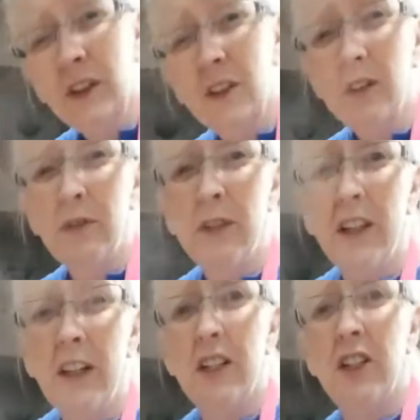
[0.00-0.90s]
good for the
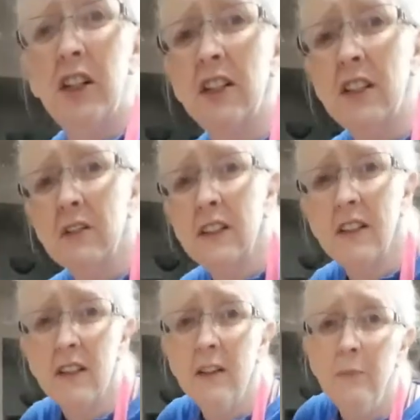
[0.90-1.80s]
digestive
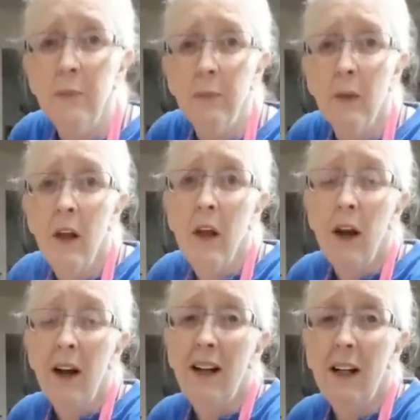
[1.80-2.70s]
system.
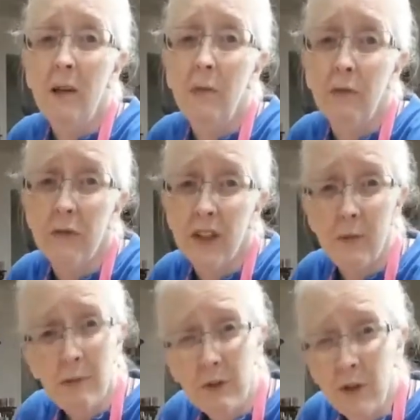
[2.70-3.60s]
Some
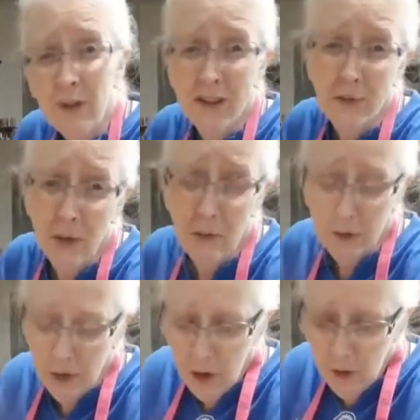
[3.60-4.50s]
people know it, some people
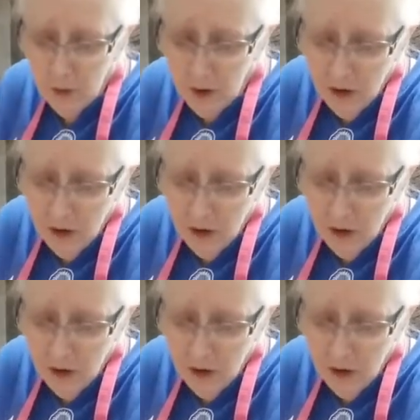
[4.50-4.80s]
don't.